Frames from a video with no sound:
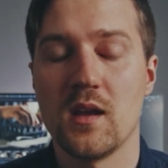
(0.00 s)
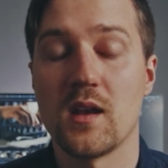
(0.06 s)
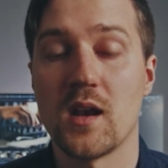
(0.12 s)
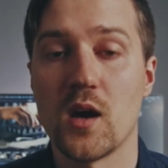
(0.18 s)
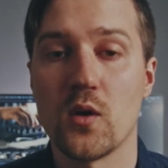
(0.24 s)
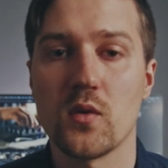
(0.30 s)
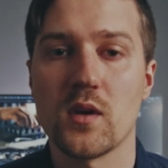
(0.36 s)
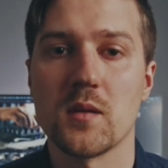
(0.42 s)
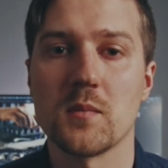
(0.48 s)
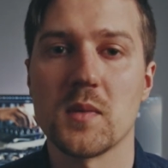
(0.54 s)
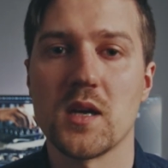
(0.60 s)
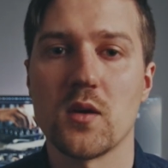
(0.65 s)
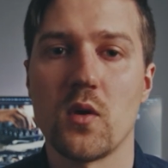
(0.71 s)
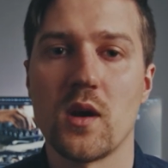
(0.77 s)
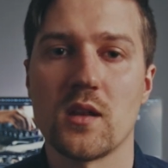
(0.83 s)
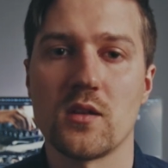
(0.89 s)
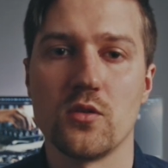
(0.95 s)
Now in
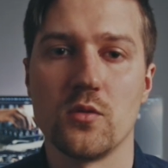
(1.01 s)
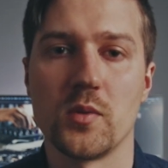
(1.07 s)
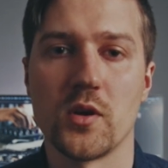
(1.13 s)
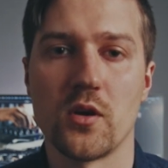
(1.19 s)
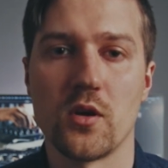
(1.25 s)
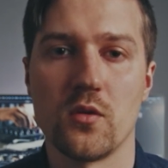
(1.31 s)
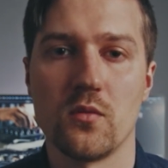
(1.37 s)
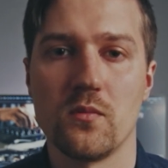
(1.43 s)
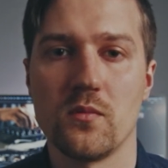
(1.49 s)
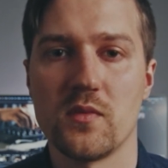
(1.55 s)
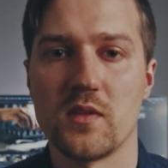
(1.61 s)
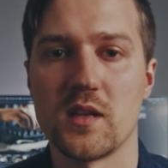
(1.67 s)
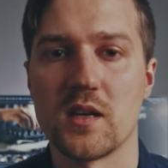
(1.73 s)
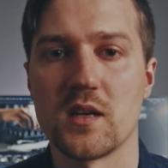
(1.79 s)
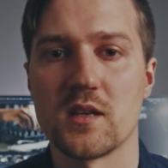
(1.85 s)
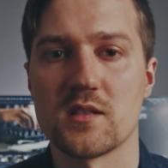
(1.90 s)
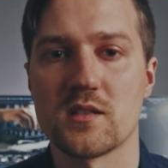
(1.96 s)
MIDIGrade 2.0
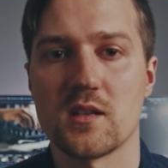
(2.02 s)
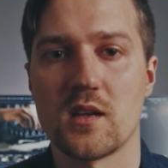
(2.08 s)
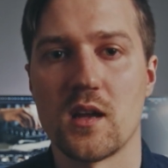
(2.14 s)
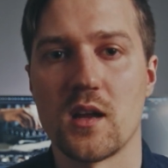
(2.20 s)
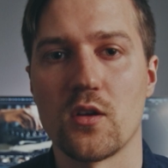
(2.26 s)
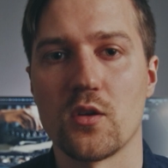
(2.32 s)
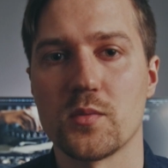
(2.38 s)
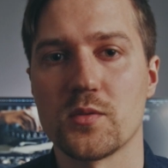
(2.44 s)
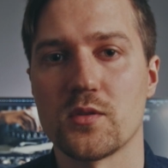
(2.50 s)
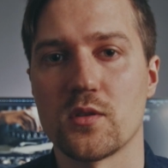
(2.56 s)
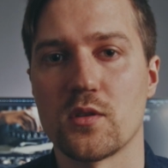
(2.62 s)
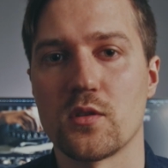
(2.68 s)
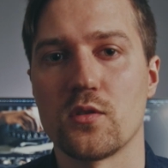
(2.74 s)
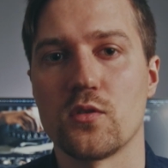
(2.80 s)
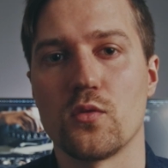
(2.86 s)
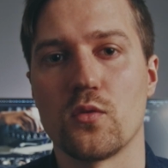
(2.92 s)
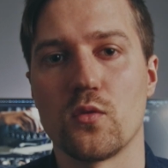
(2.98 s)
there's an
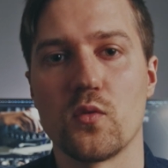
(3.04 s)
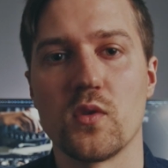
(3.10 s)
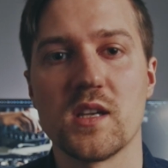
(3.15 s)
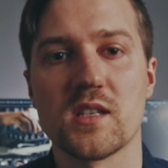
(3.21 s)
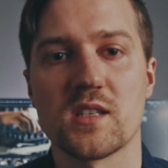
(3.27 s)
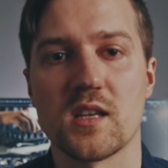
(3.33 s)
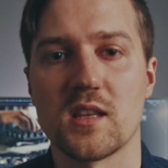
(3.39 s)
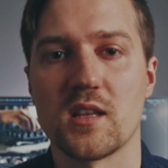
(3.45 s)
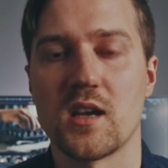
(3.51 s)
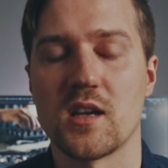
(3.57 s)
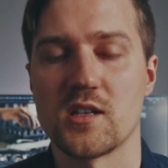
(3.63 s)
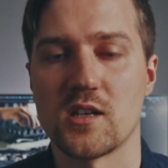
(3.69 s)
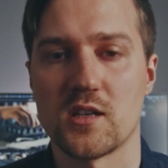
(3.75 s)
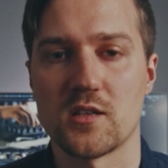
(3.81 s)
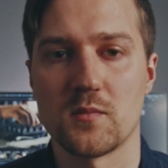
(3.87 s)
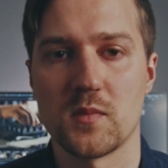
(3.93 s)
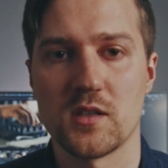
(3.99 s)
option to reset
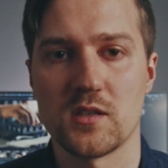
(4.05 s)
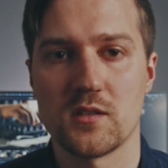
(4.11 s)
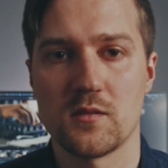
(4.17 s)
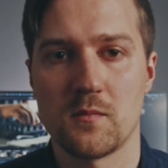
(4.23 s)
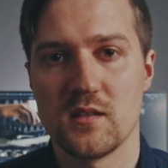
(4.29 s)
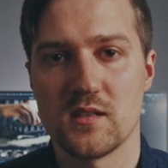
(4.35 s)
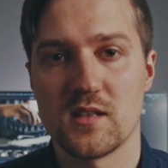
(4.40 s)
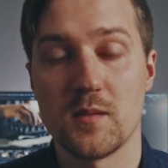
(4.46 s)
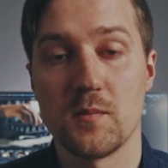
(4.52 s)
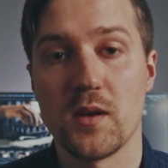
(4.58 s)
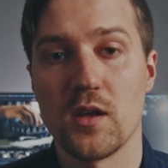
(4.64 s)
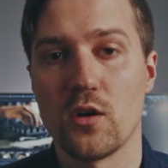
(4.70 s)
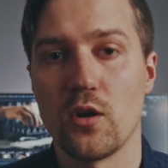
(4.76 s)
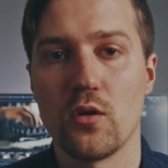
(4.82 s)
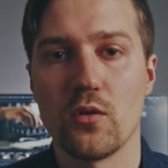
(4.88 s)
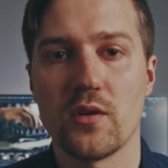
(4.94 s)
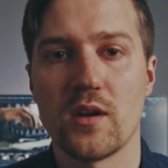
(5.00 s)
adjustments. Simply
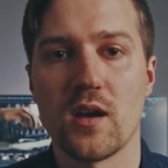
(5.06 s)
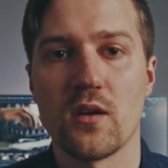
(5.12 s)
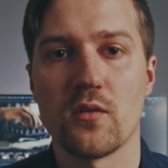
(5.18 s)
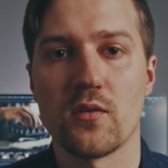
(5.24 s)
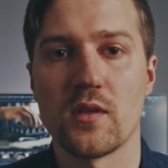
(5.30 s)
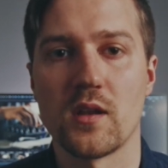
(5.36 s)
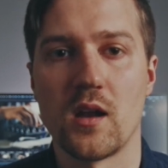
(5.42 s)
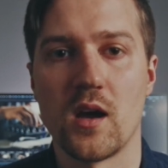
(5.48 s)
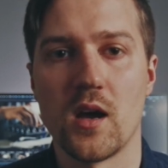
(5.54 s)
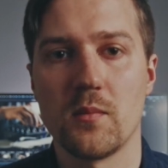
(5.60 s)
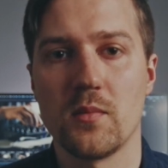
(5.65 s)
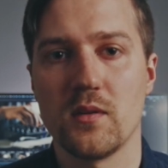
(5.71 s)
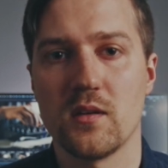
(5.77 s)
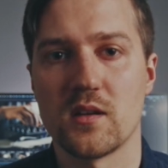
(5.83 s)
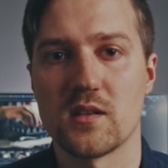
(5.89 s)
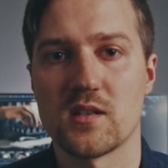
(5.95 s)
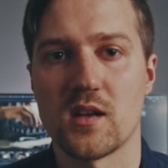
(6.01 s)
hold down the knob
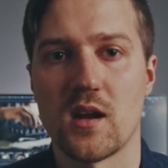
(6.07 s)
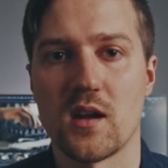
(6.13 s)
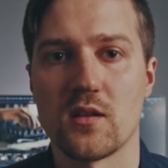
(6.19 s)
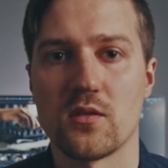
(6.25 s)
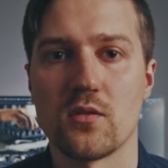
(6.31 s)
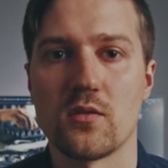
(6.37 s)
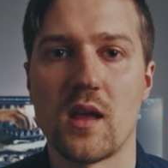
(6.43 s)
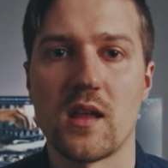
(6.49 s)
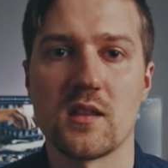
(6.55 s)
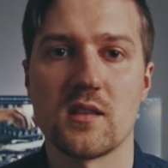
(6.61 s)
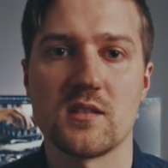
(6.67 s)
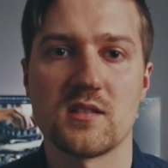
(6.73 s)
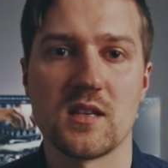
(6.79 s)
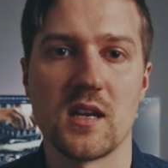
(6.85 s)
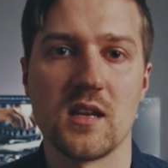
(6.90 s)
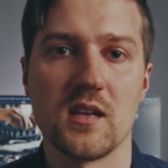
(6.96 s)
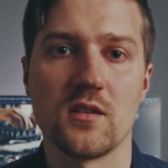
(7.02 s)
assigned to that
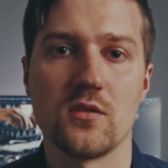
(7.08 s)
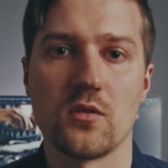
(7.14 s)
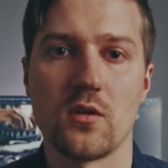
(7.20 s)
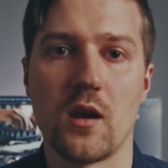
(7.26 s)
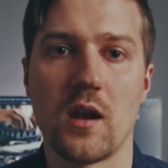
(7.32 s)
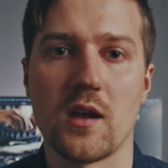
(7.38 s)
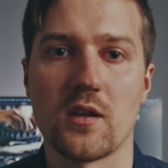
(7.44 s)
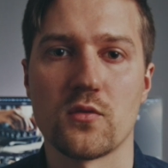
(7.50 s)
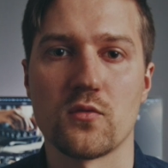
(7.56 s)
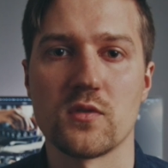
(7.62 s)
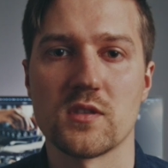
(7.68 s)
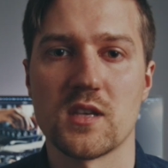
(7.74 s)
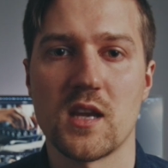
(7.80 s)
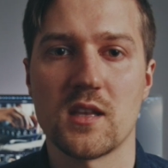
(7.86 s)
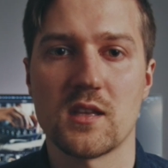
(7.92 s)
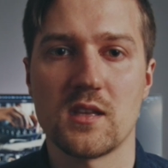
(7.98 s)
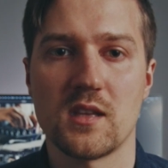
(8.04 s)
setting you'd like to
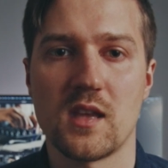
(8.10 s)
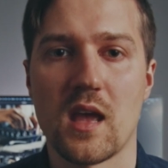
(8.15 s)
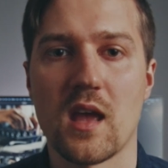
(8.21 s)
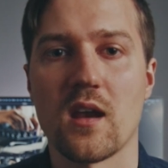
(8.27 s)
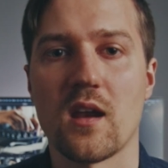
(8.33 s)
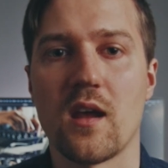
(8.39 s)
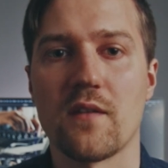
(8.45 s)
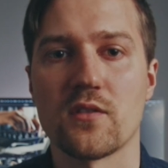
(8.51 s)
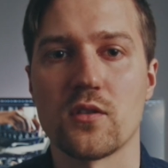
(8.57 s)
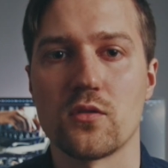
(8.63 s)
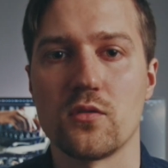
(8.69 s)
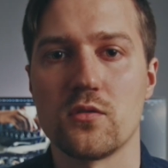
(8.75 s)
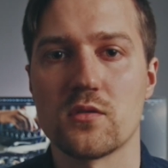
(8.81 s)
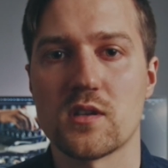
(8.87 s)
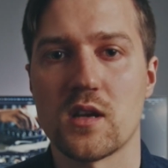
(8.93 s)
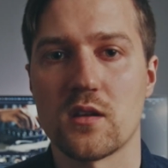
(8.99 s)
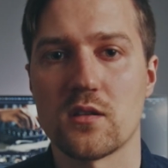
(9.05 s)
reset, and after
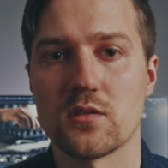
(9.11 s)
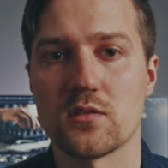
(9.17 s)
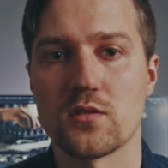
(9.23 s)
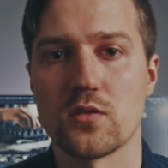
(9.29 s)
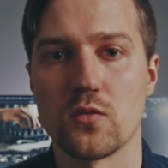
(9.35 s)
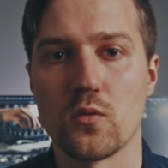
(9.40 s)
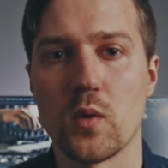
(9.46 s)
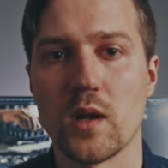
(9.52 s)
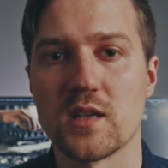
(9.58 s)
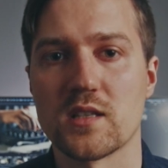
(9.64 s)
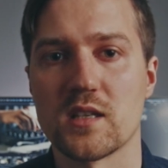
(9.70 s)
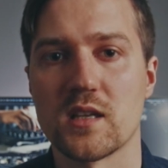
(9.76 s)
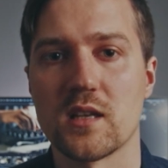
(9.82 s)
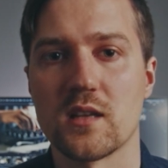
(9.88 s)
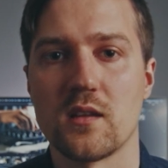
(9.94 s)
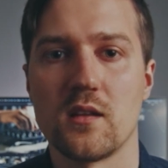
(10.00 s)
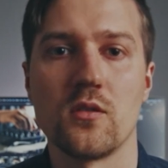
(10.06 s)
2 seconds you will
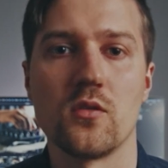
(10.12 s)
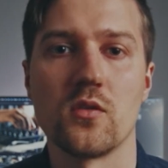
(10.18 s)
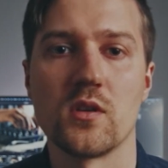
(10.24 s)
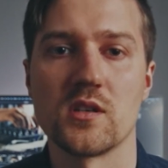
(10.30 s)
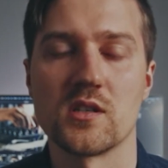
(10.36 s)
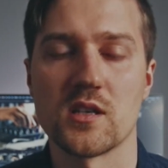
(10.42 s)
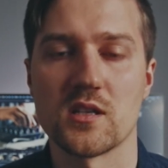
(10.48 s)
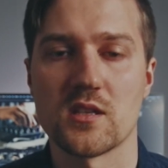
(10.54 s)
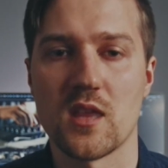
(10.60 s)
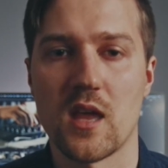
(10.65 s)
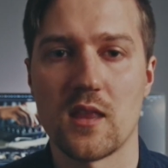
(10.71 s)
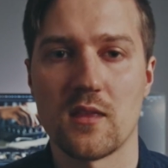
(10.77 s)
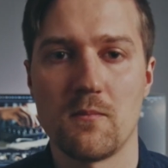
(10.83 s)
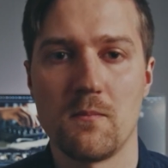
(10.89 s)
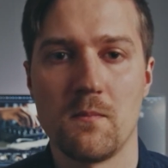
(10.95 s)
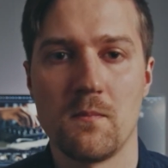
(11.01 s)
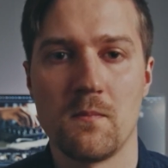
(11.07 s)
see it doing just that.